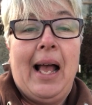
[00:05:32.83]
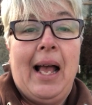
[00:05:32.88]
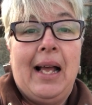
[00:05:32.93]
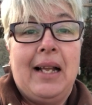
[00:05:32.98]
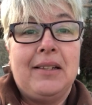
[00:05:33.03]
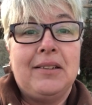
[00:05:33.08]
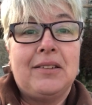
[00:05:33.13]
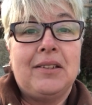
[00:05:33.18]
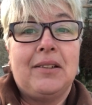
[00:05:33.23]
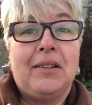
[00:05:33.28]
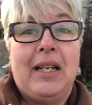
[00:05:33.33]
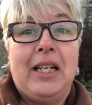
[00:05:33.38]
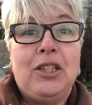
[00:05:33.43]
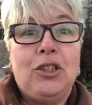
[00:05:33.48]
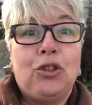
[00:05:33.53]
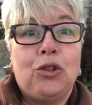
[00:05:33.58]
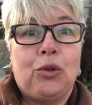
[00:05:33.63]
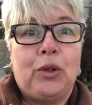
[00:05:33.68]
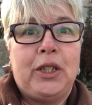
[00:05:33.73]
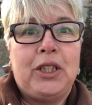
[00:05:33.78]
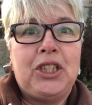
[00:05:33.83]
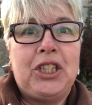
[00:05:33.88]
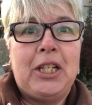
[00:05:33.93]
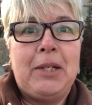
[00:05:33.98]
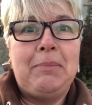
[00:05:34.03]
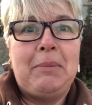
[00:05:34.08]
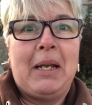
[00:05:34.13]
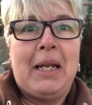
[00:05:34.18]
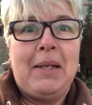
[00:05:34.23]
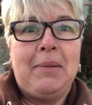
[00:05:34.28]
and enjoy
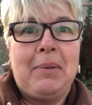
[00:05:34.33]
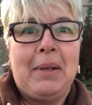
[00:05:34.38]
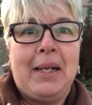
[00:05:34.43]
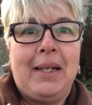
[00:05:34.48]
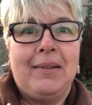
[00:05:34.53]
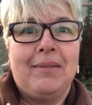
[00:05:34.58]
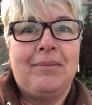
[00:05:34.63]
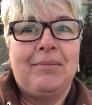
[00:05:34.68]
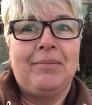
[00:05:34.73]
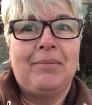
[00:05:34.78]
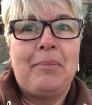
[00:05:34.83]
sheep keeping.